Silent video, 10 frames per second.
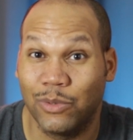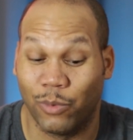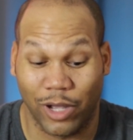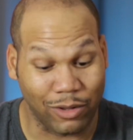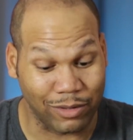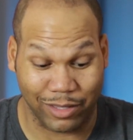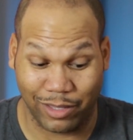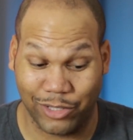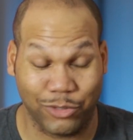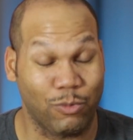Well,
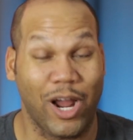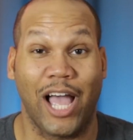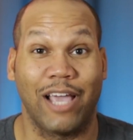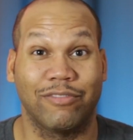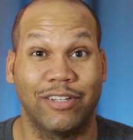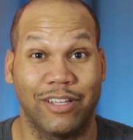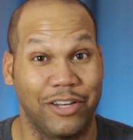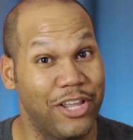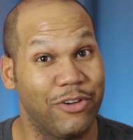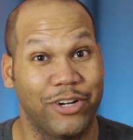it's arrived and
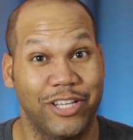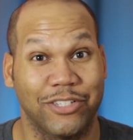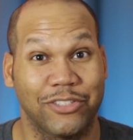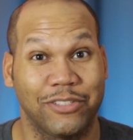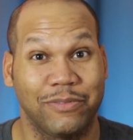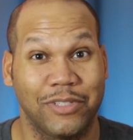here it is.